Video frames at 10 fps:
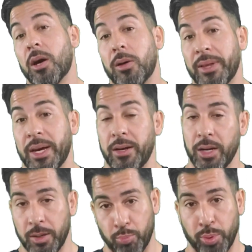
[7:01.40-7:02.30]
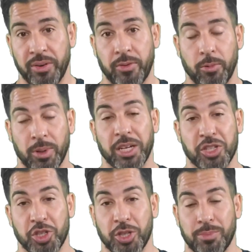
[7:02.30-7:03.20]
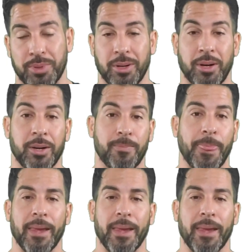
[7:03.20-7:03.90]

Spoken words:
call that a brief relationship, all right?